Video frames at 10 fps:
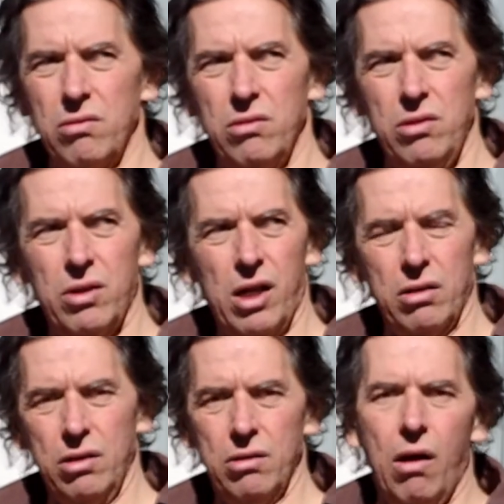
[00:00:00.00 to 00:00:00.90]
who are,
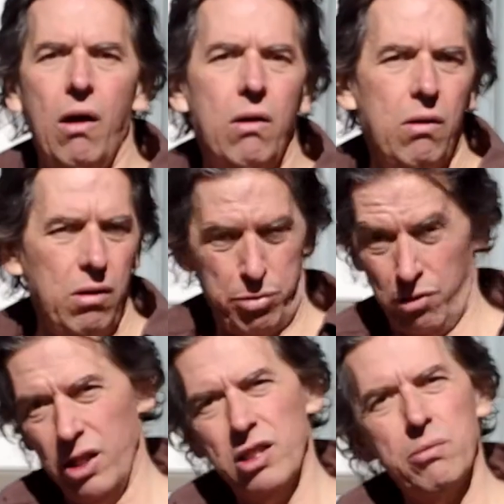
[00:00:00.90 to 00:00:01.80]

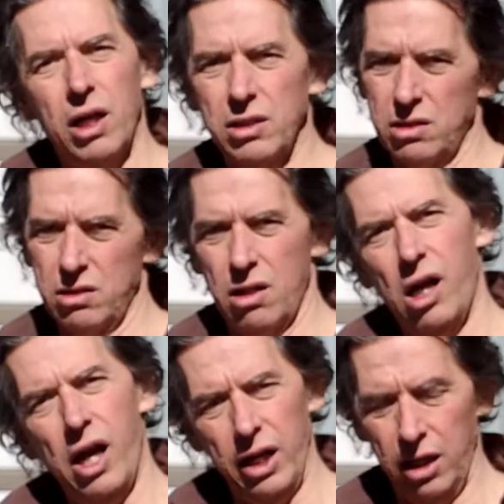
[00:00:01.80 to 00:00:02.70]
oppressed by
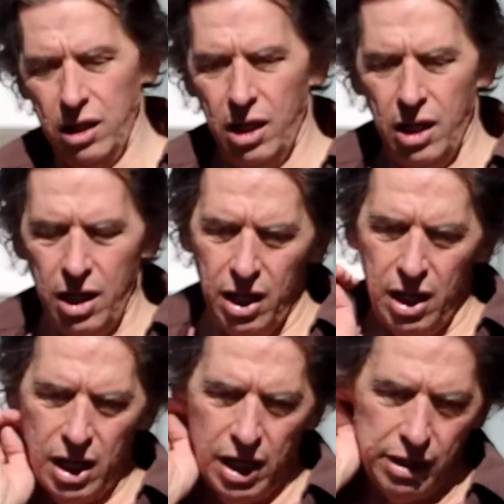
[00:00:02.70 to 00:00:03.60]
society.
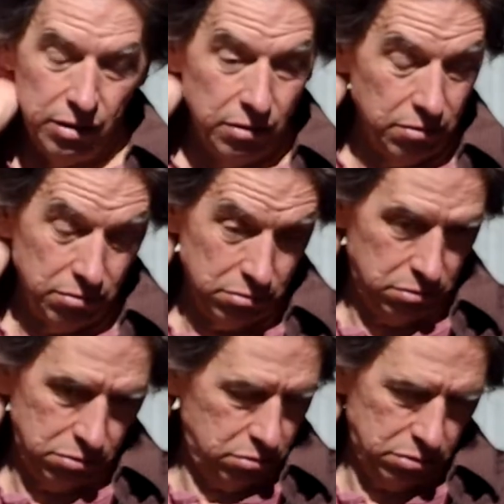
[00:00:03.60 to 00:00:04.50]
And,
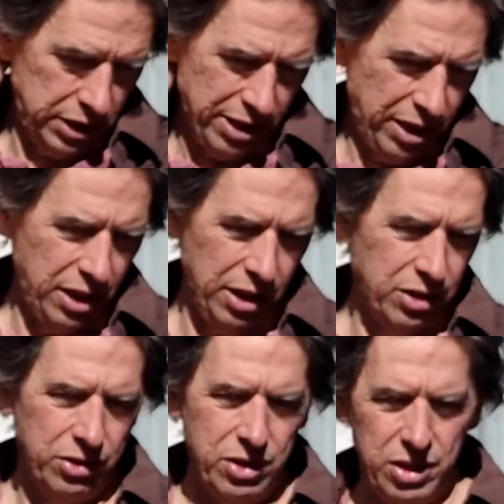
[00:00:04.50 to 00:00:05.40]
it
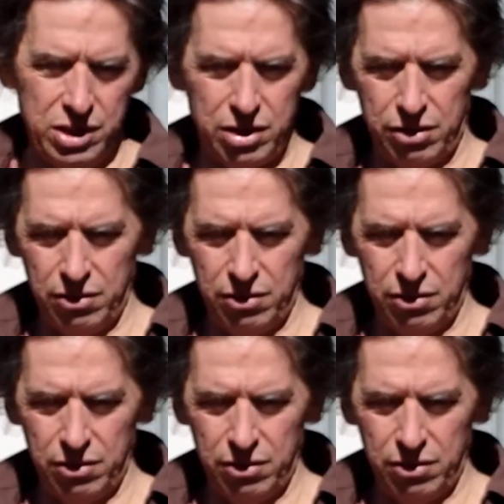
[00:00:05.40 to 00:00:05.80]
turns into this